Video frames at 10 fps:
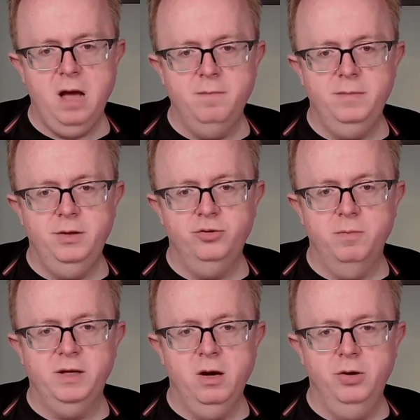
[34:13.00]
You can drop
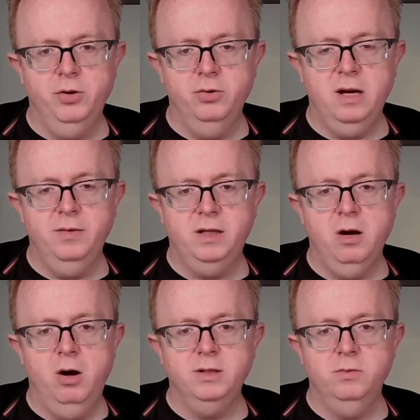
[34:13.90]
the card on and the
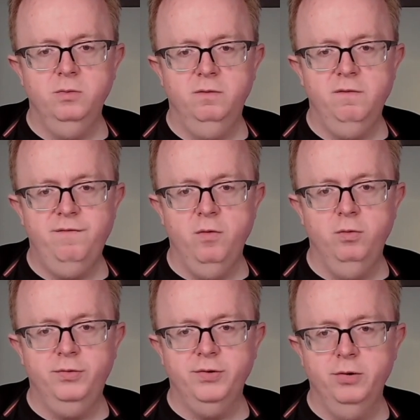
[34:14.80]
card will fall
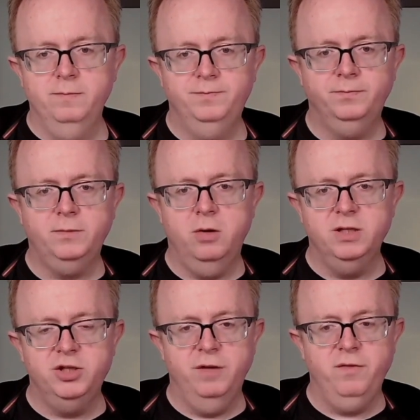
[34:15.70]
through onto
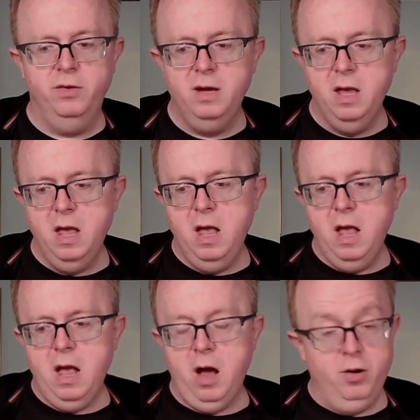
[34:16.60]
the chiffon,
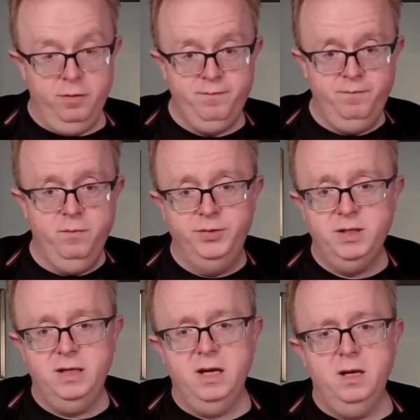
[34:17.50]
or onto
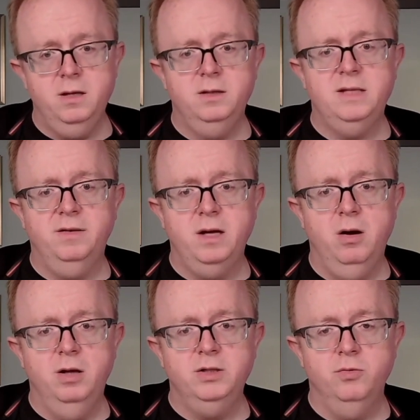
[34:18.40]
the deck of
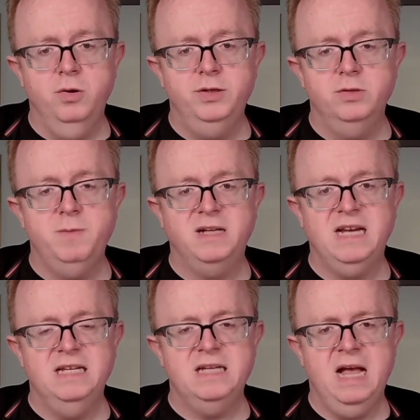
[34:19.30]
cards, or onto your
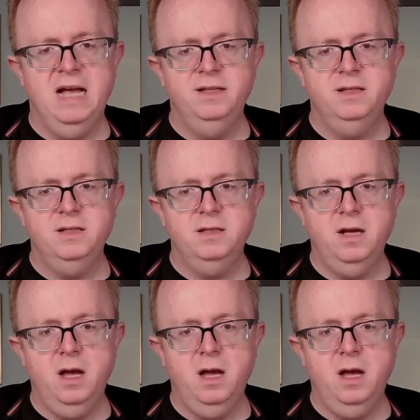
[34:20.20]
spectators' hands.